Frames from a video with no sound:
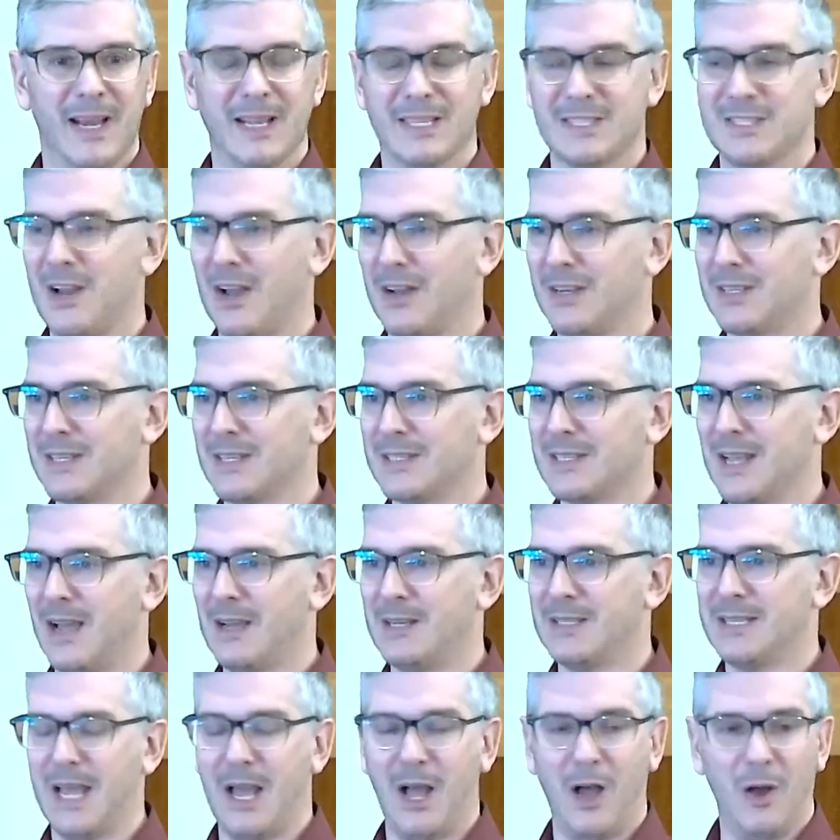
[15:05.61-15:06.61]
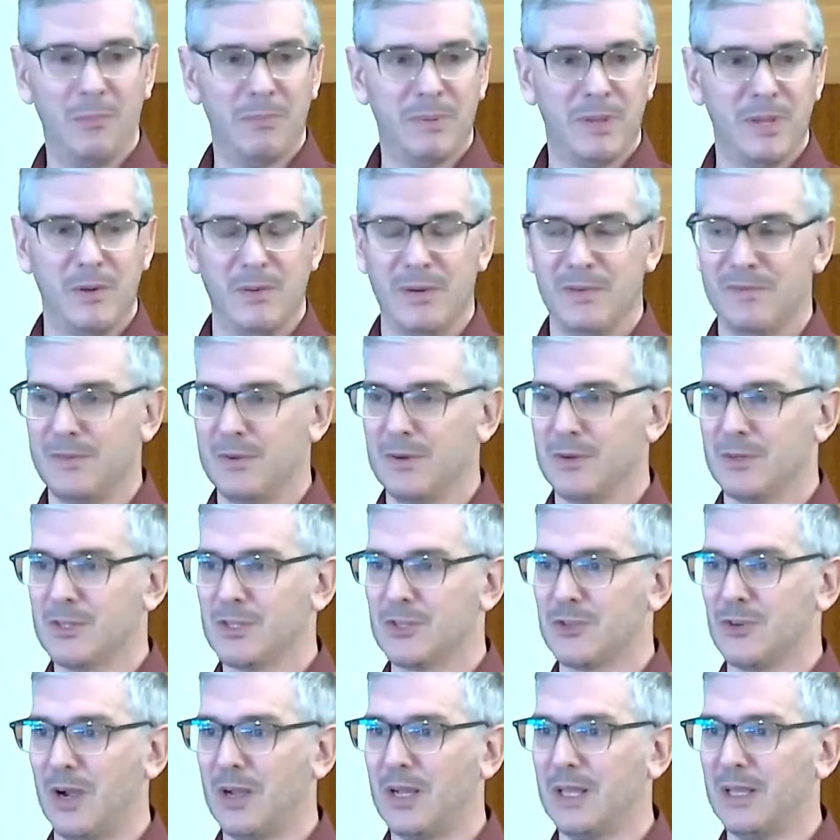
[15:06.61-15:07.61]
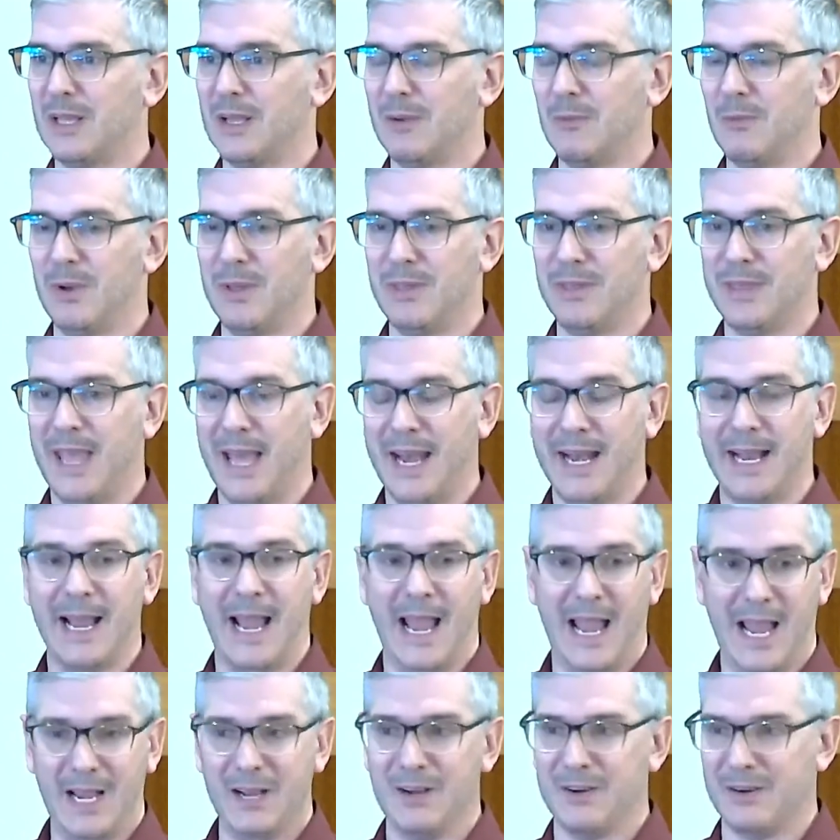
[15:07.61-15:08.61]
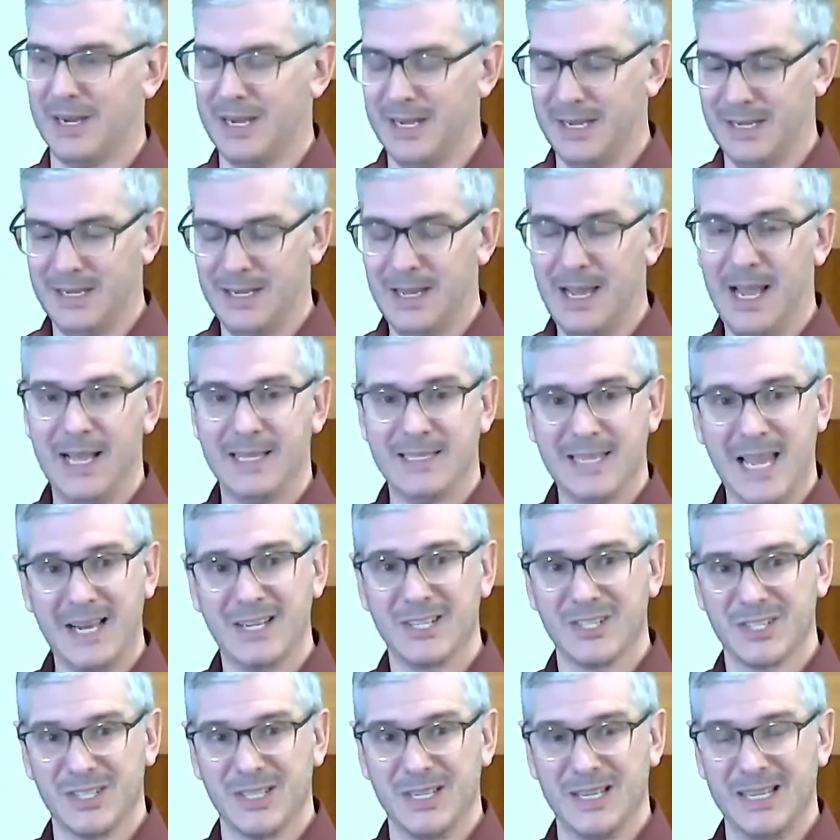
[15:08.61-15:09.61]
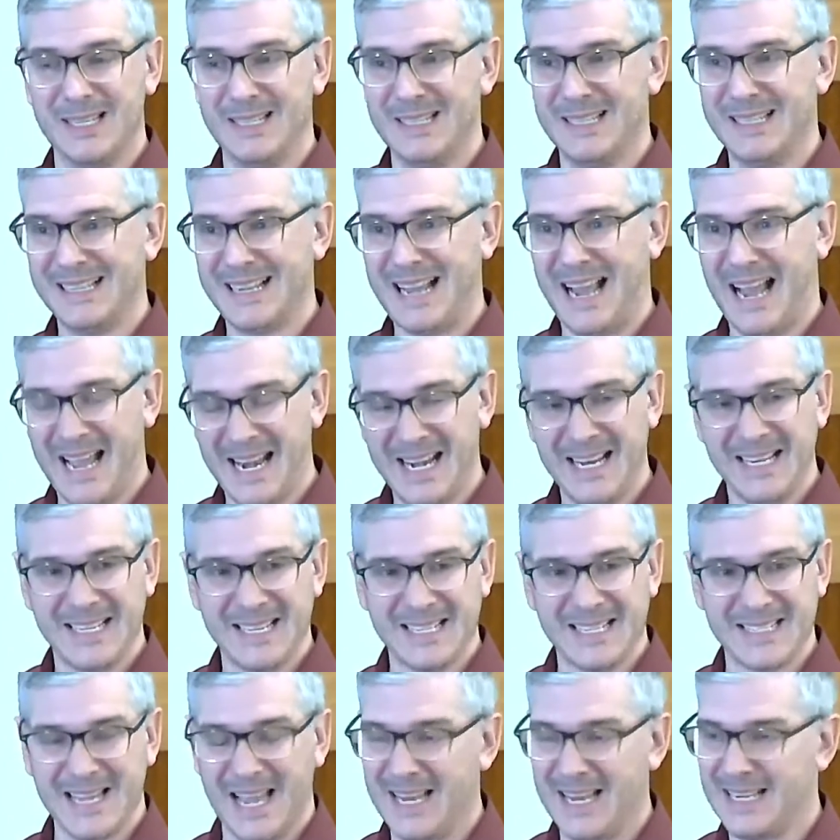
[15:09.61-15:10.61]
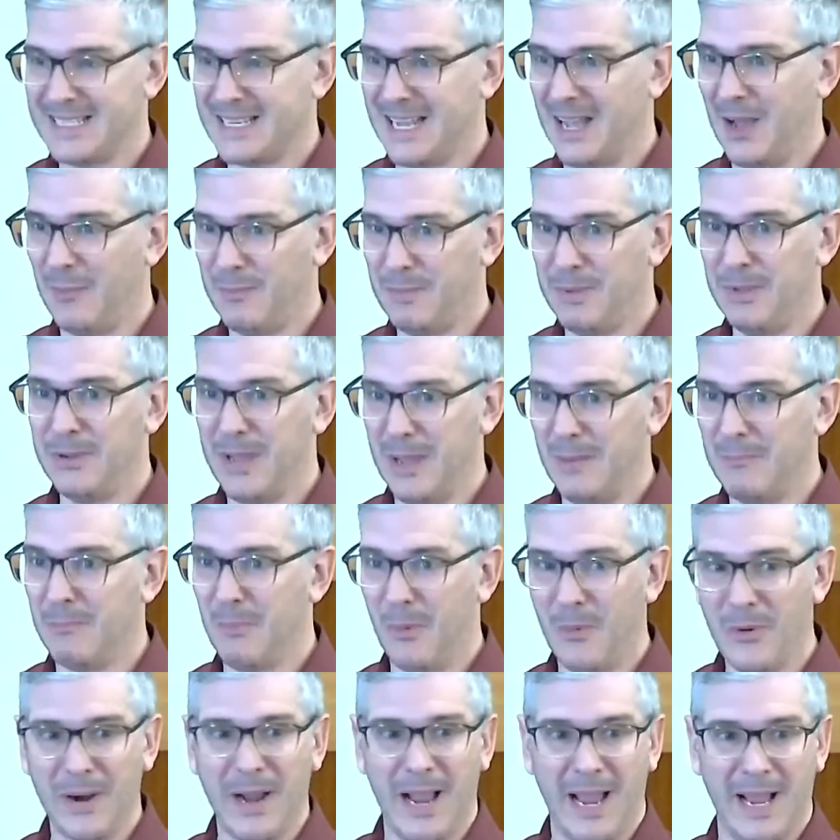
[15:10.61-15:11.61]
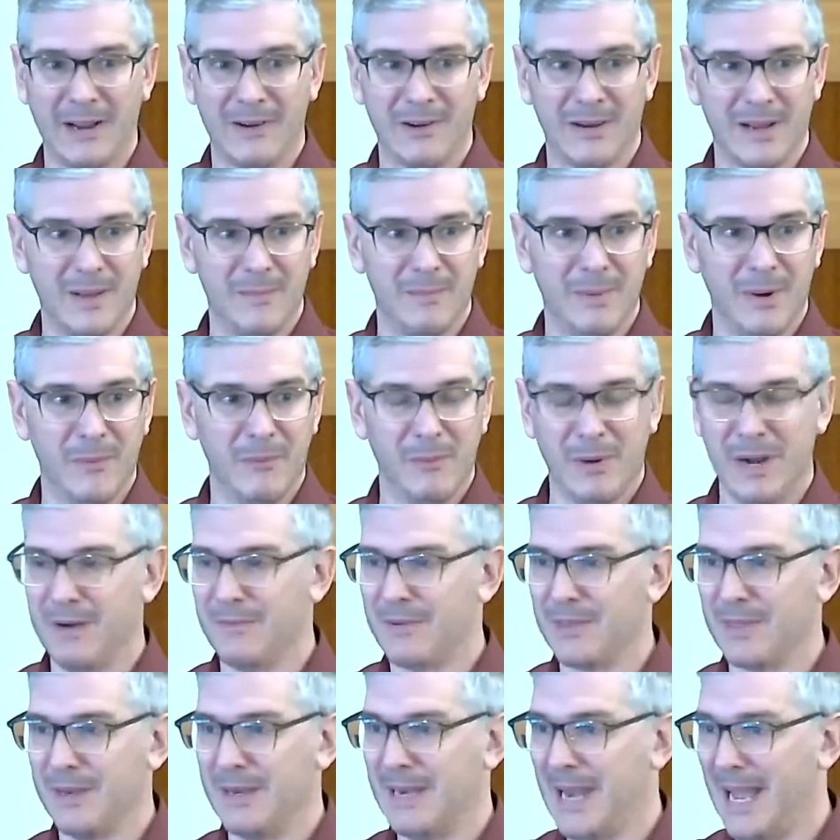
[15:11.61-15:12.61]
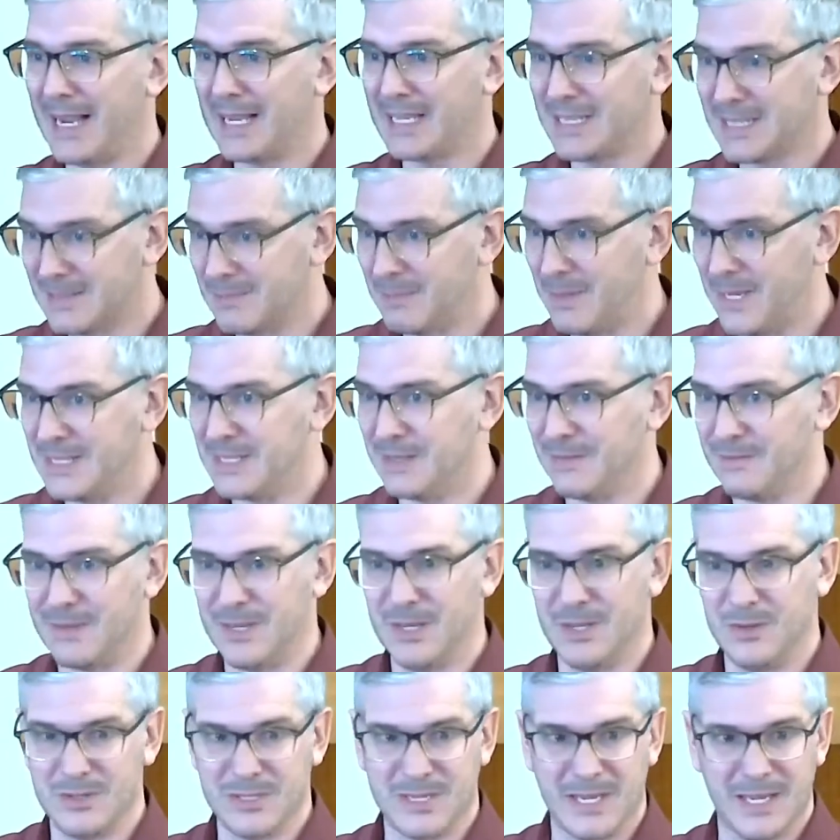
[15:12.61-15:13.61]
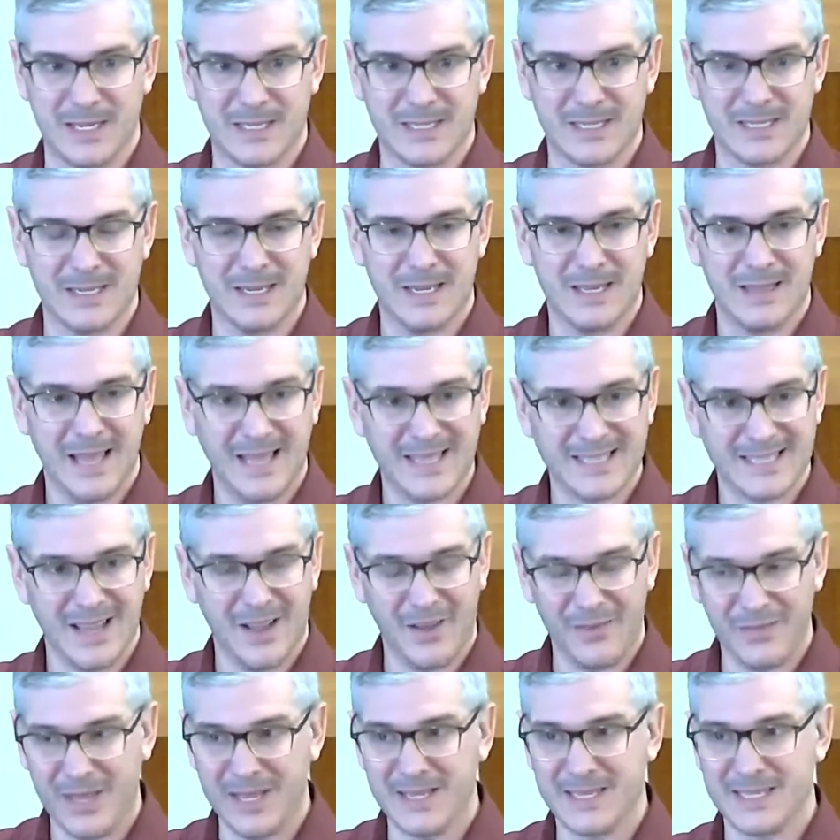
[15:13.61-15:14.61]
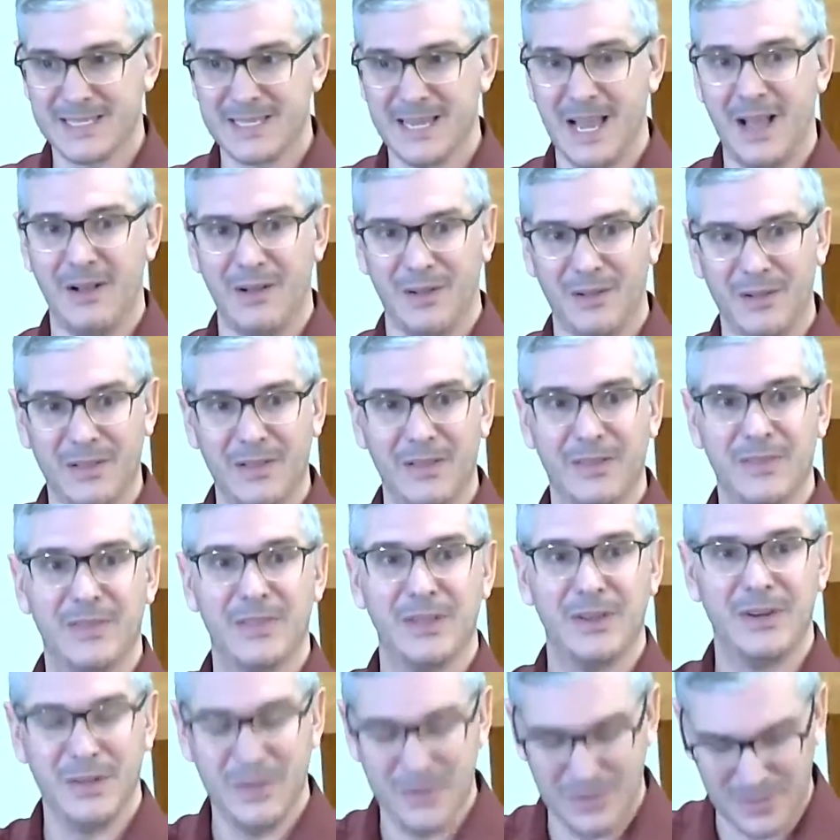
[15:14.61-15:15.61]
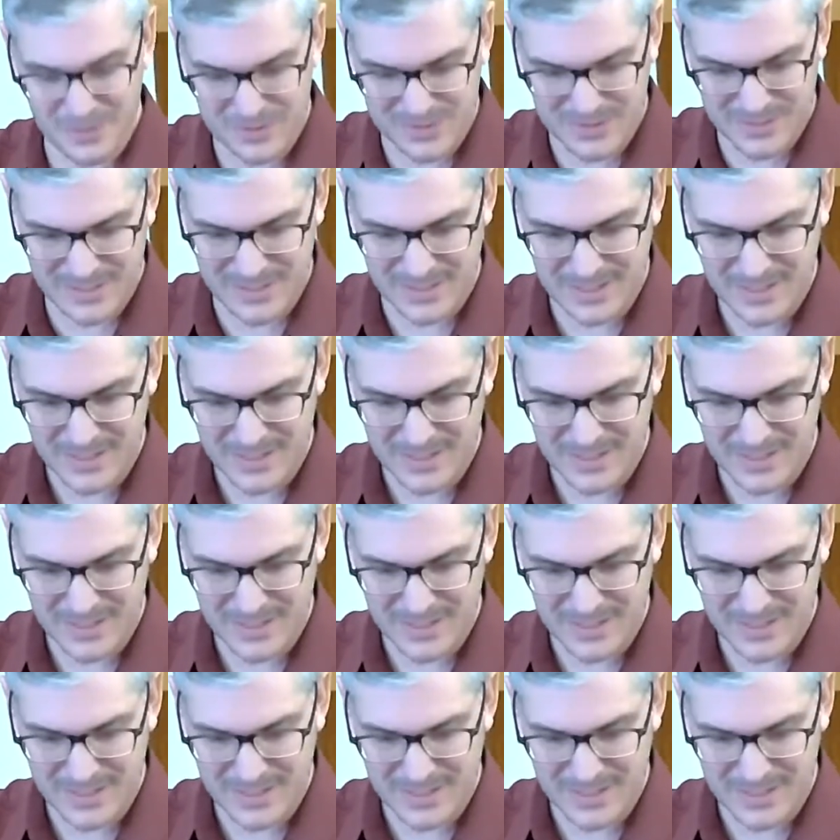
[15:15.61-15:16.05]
It's not designed to help you if you're struggling with getting angry. It's actually kind of designed to help you get more angry about whatever the next piece of news is. That's how they sell the news.